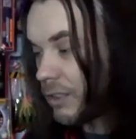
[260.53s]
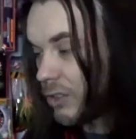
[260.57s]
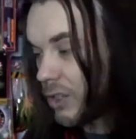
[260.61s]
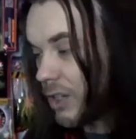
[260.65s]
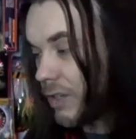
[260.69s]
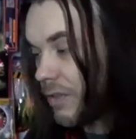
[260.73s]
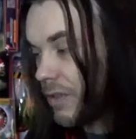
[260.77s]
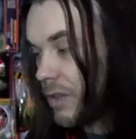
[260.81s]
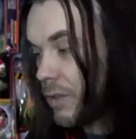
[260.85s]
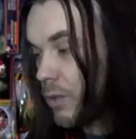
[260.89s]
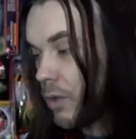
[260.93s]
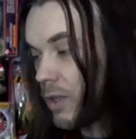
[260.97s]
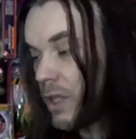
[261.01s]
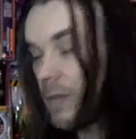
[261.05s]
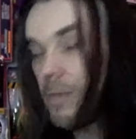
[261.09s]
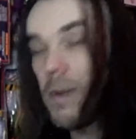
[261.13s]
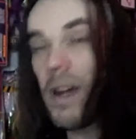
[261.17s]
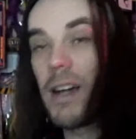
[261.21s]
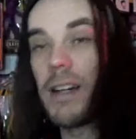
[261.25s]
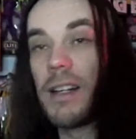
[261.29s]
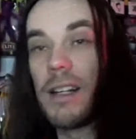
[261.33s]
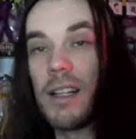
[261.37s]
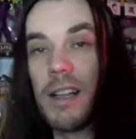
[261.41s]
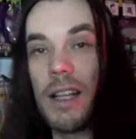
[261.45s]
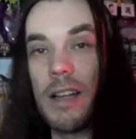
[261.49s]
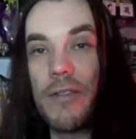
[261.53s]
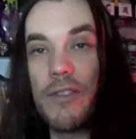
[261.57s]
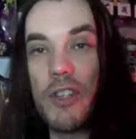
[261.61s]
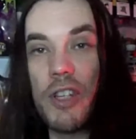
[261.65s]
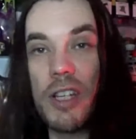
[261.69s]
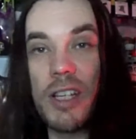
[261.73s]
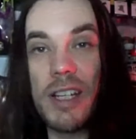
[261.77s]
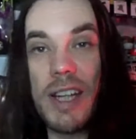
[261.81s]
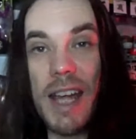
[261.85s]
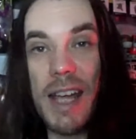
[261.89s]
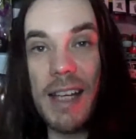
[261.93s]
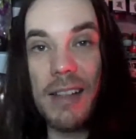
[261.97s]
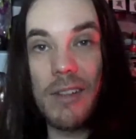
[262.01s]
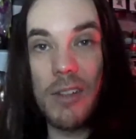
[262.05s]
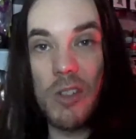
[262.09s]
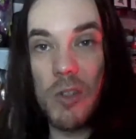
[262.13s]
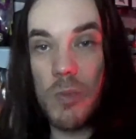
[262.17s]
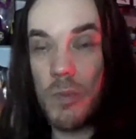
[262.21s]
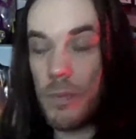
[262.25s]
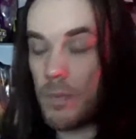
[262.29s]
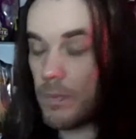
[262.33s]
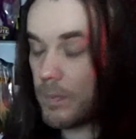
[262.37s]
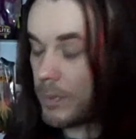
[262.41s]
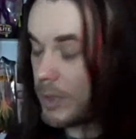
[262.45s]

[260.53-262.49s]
So if you want him ungloved, you can hang those